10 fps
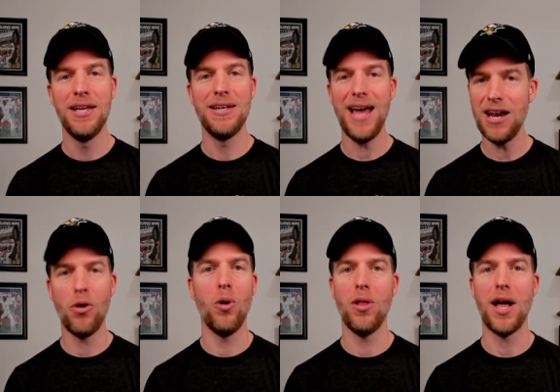Not a
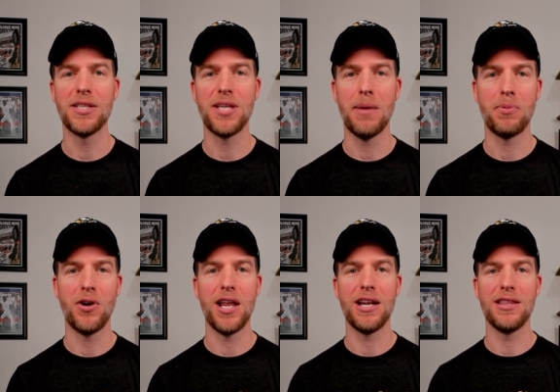whole lot
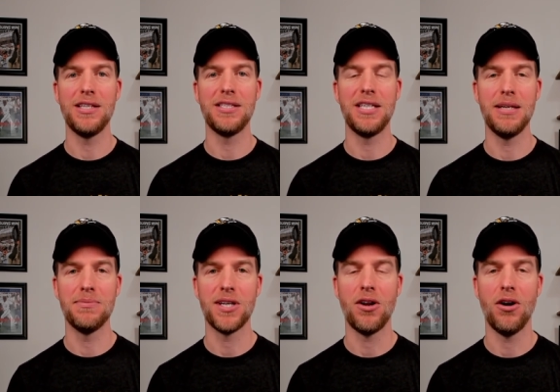separating these
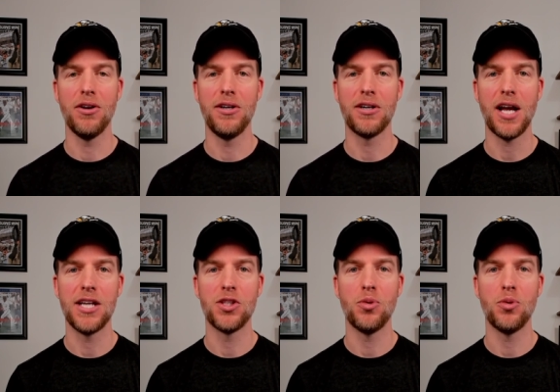teams at all here, guys.